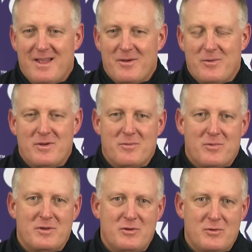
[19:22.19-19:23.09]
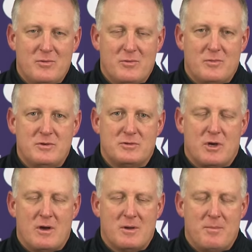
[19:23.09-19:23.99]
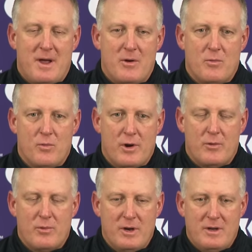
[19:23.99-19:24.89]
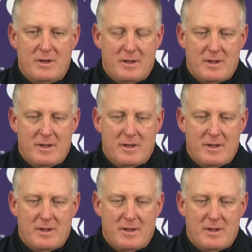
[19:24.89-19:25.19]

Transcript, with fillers: when when you when you talk about where we